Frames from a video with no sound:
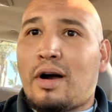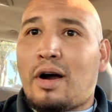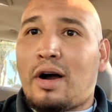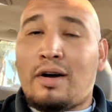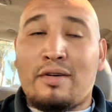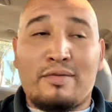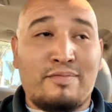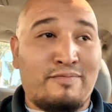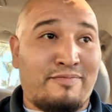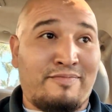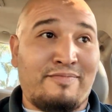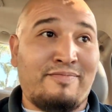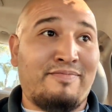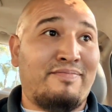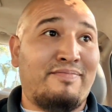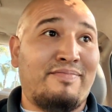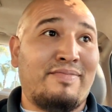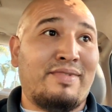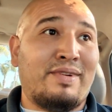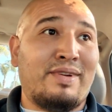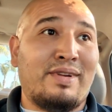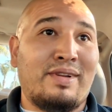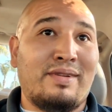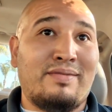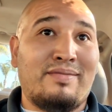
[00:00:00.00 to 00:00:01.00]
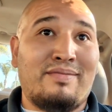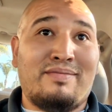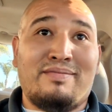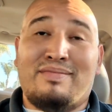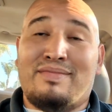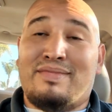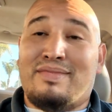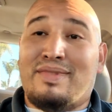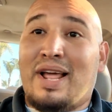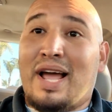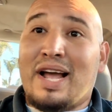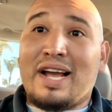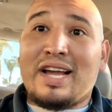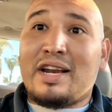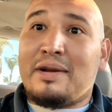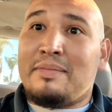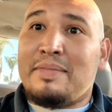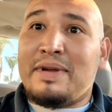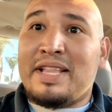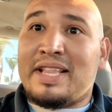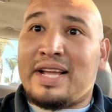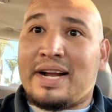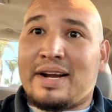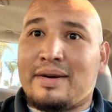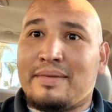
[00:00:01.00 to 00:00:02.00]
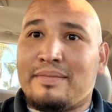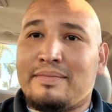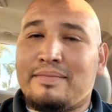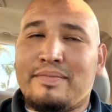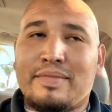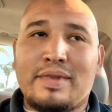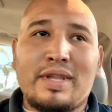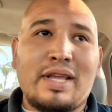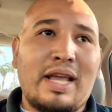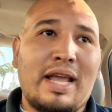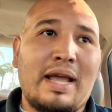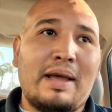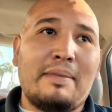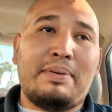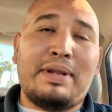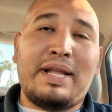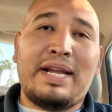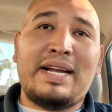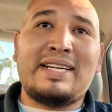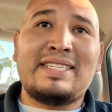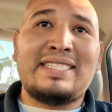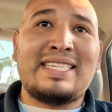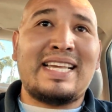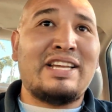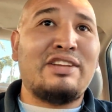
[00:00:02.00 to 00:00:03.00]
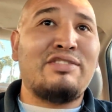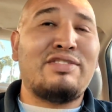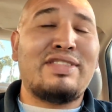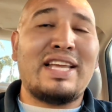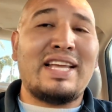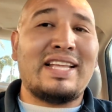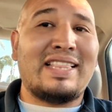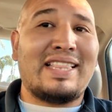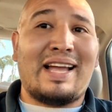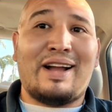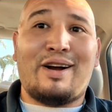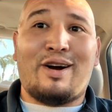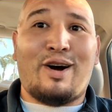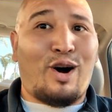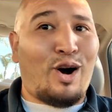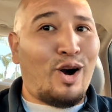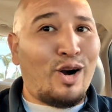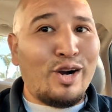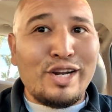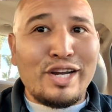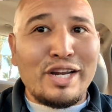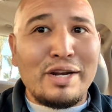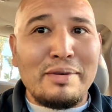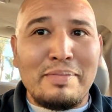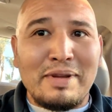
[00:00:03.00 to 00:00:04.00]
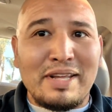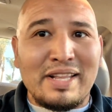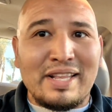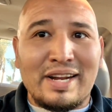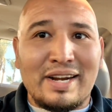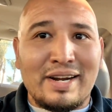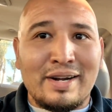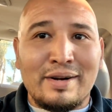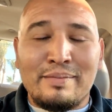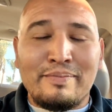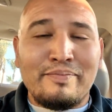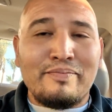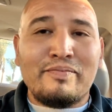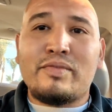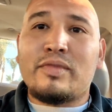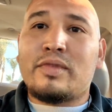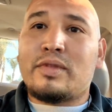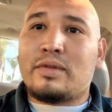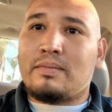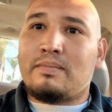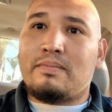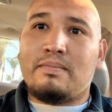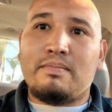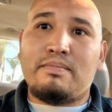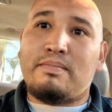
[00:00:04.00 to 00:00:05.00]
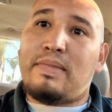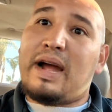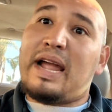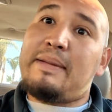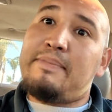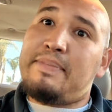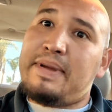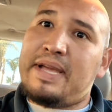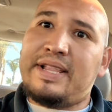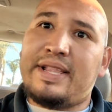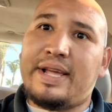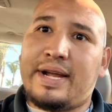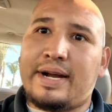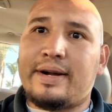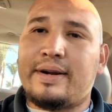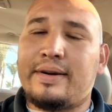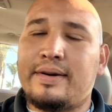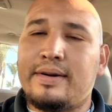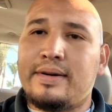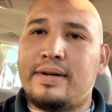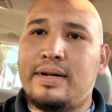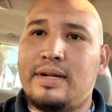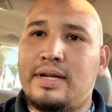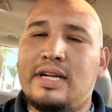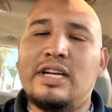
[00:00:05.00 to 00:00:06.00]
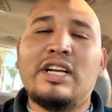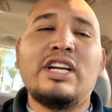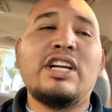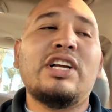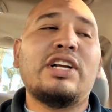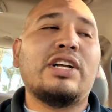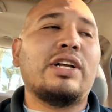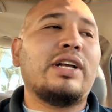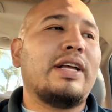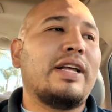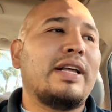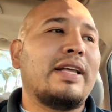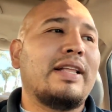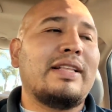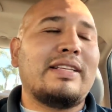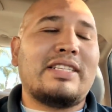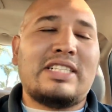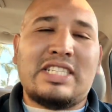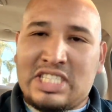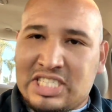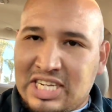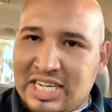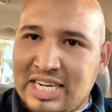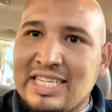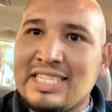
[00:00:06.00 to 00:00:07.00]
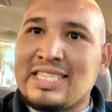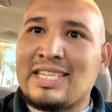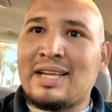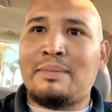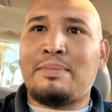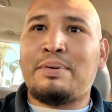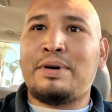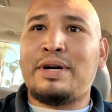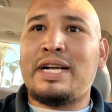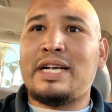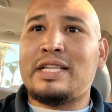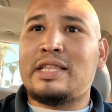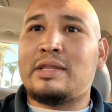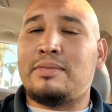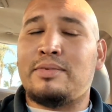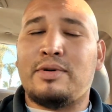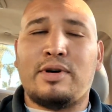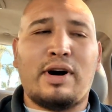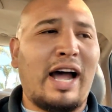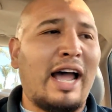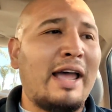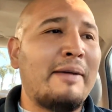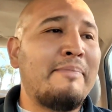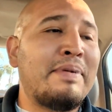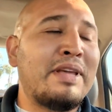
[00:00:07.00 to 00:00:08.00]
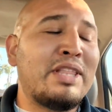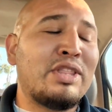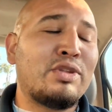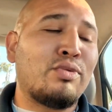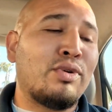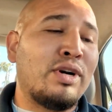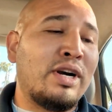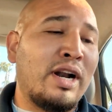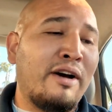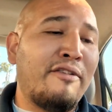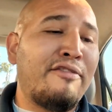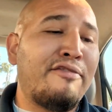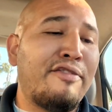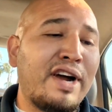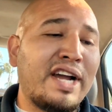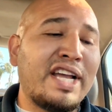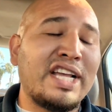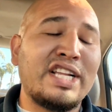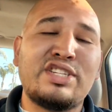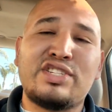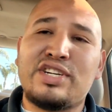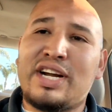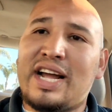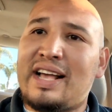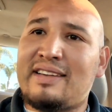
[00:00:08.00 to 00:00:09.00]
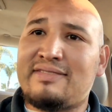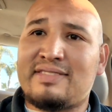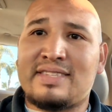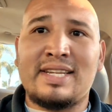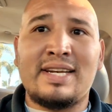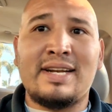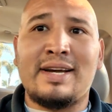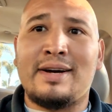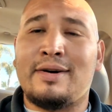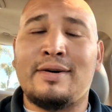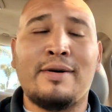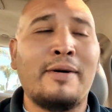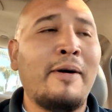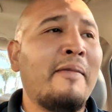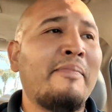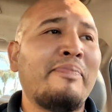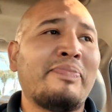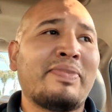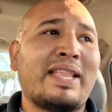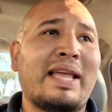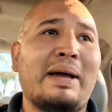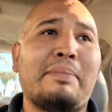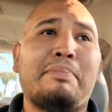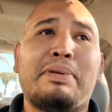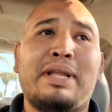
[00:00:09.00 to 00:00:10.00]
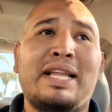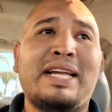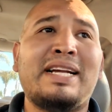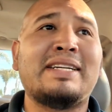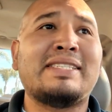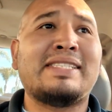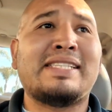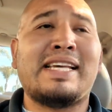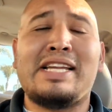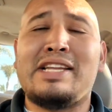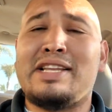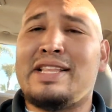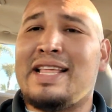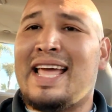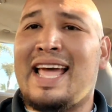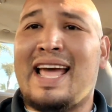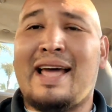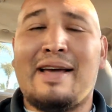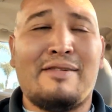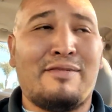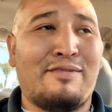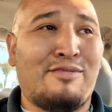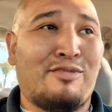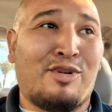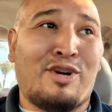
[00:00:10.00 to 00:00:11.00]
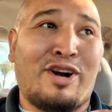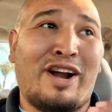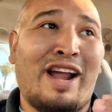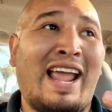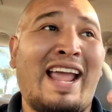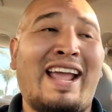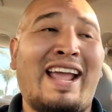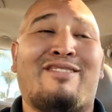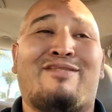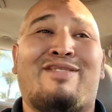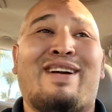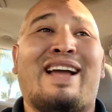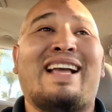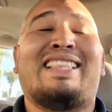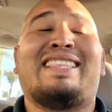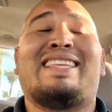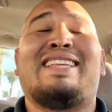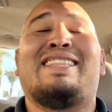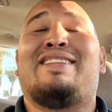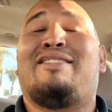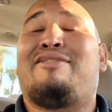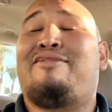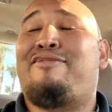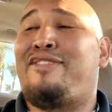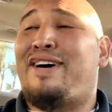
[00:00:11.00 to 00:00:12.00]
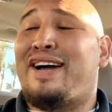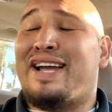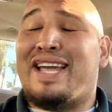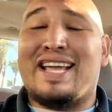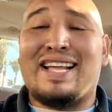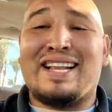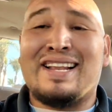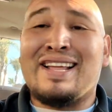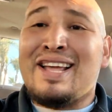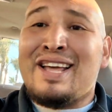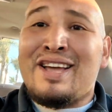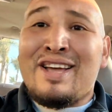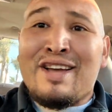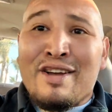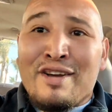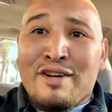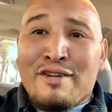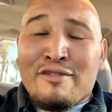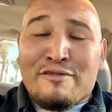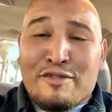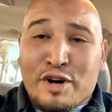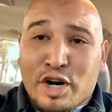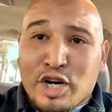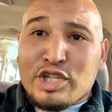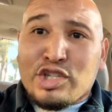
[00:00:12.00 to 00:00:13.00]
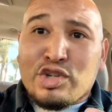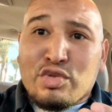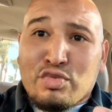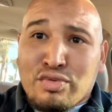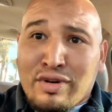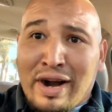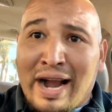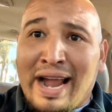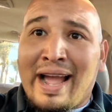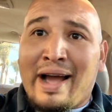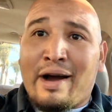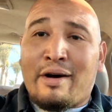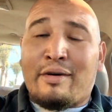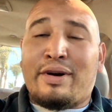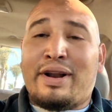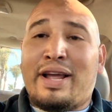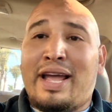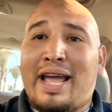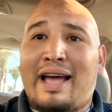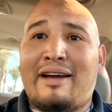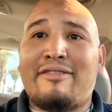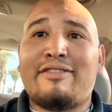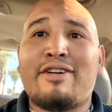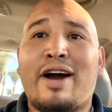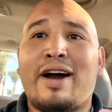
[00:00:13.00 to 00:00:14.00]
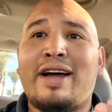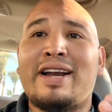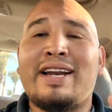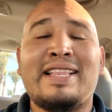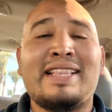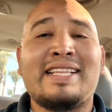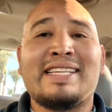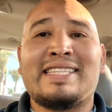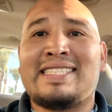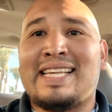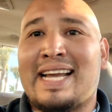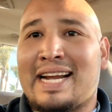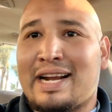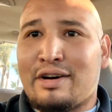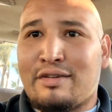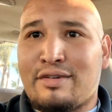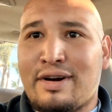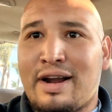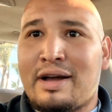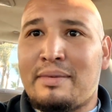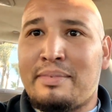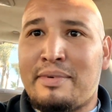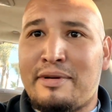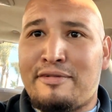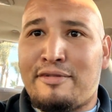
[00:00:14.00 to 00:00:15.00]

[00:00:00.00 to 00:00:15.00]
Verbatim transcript: are not going to be there. And players that you think that aren't going to be there might be there. Shit is unpredictable. I've been through enough fucking drafts to know the players that were ranked in the fucking first round have gone in the second round